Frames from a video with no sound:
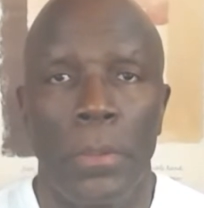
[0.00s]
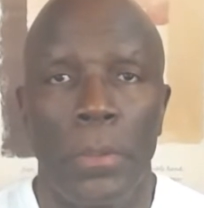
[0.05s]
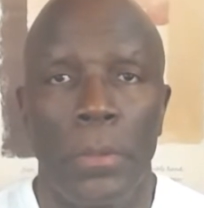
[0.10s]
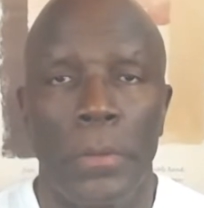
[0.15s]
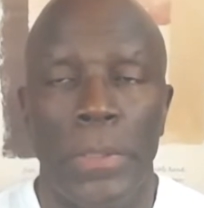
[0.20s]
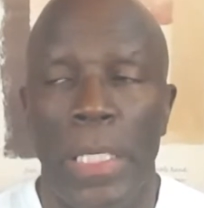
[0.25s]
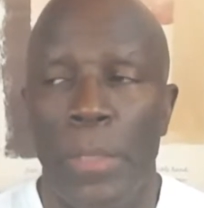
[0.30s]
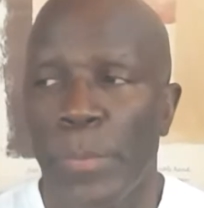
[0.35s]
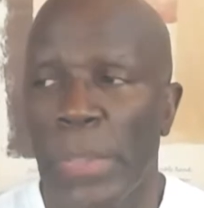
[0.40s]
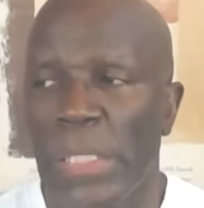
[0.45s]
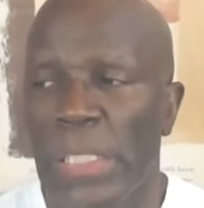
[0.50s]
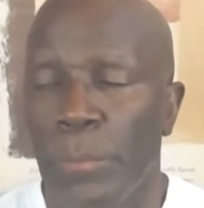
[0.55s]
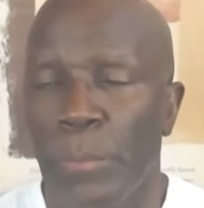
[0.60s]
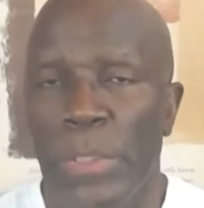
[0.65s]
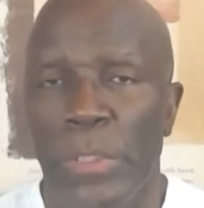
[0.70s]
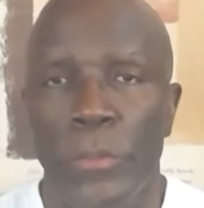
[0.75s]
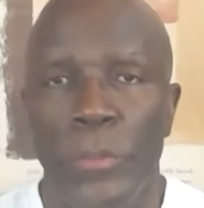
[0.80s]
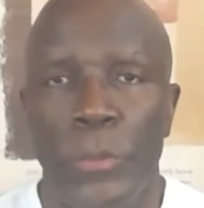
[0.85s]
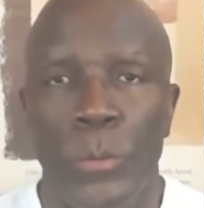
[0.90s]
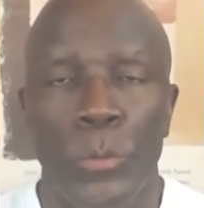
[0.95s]
that made
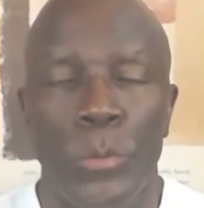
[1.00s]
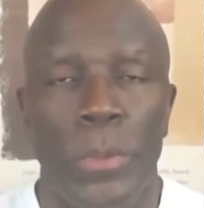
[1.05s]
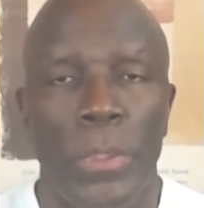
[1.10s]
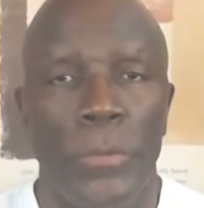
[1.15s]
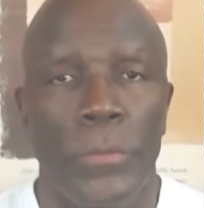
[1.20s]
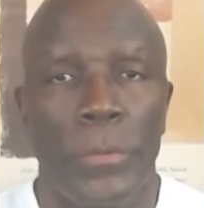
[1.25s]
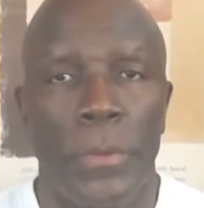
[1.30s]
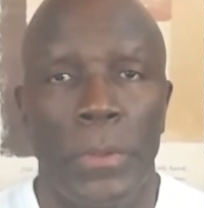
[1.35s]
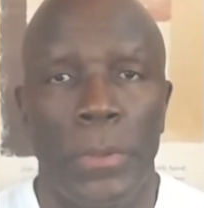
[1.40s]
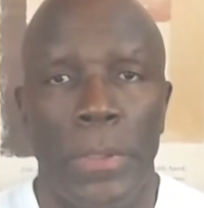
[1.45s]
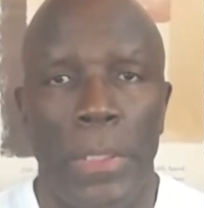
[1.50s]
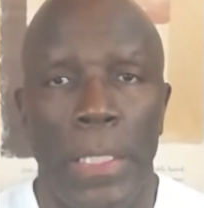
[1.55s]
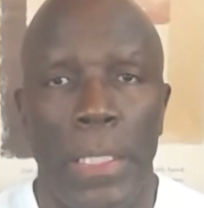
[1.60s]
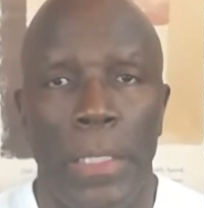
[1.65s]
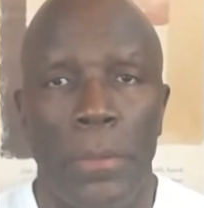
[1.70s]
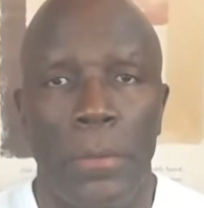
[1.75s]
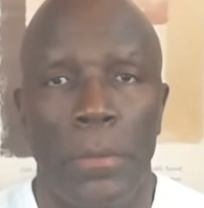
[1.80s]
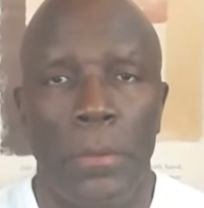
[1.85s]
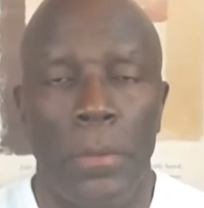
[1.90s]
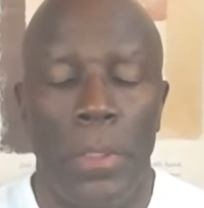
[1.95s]
me do this and
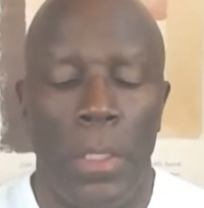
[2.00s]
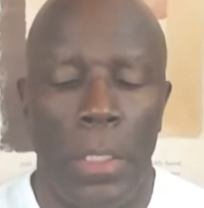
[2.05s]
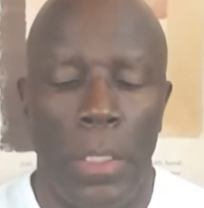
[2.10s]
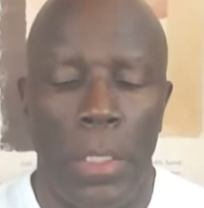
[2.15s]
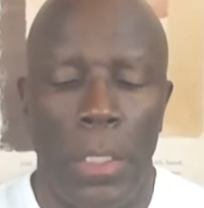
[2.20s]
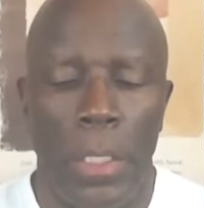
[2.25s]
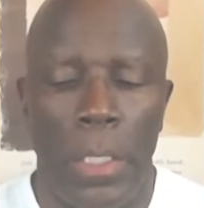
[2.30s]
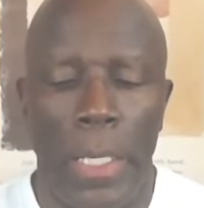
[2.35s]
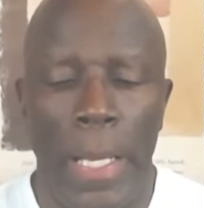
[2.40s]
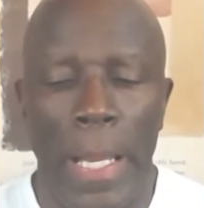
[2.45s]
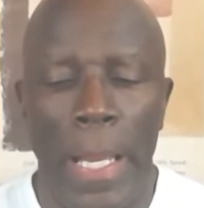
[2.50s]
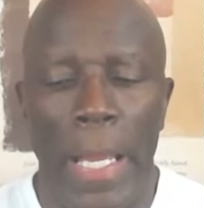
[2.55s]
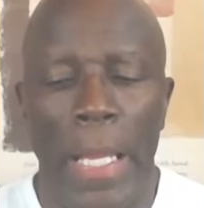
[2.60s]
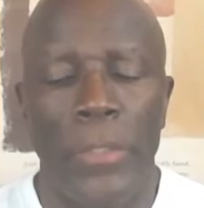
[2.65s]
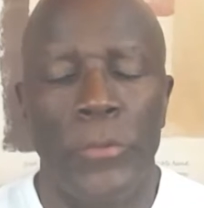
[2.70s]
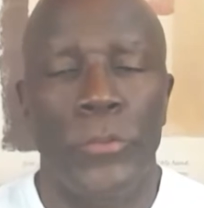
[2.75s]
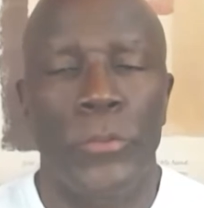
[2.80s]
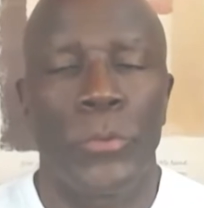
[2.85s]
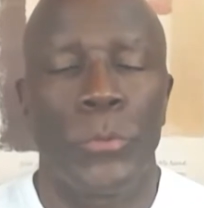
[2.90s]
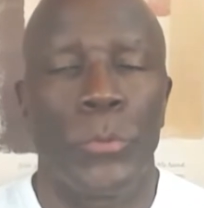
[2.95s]
that. I
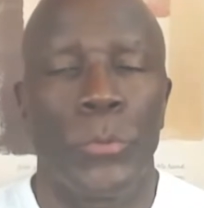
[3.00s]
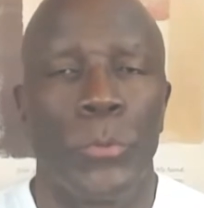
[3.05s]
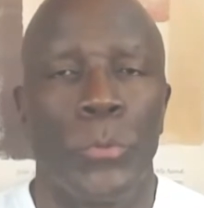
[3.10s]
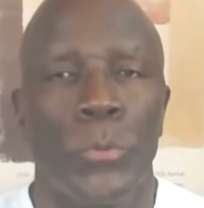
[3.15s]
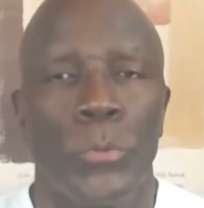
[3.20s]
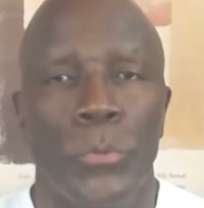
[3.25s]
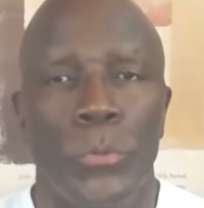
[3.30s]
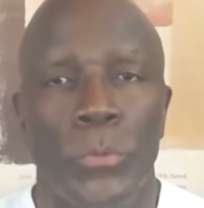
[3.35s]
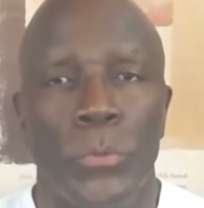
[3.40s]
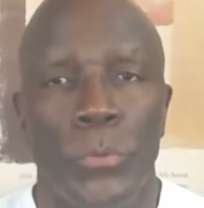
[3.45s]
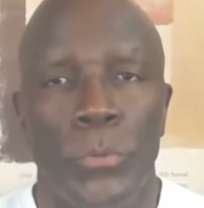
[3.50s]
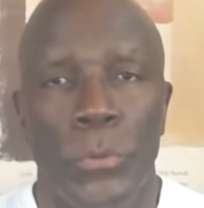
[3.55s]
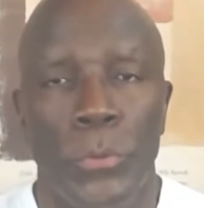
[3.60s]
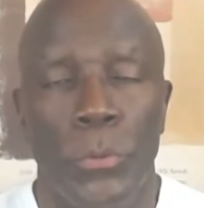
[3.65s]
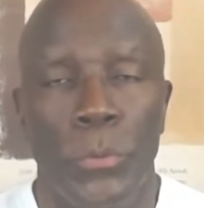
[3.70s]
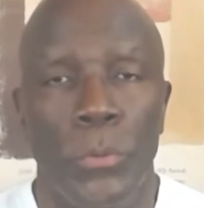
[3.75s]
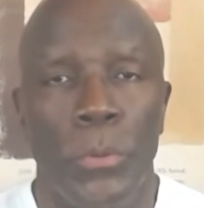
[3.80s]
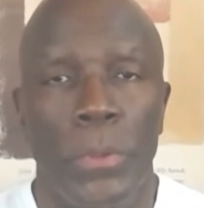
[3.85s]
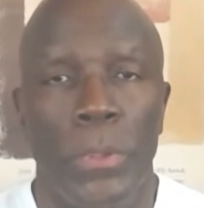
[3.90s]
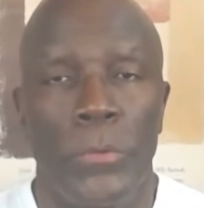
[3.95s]
choose to
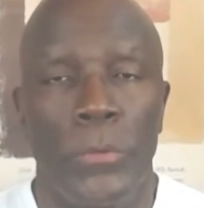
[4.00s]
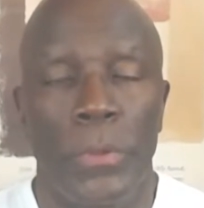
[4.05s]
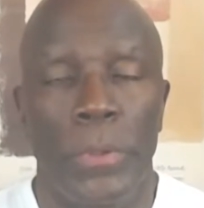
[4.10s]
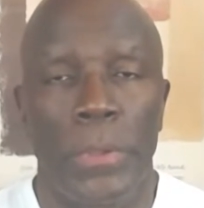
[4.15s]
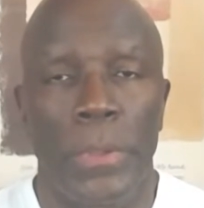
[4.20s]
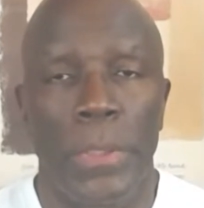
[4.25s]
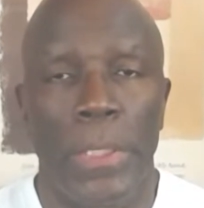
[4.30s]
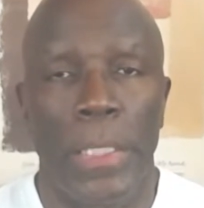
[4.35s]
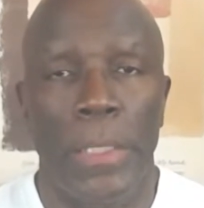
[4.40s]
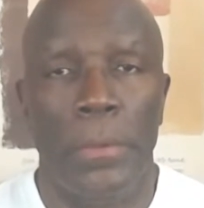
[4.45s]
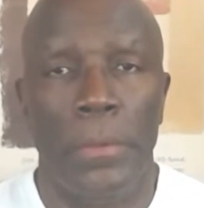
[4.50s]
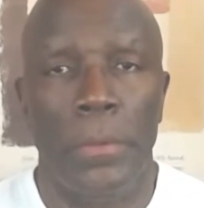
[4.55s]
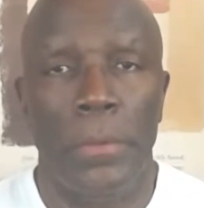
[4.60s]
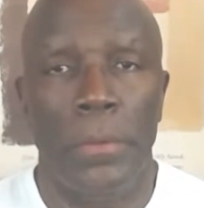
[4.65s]
do this and that.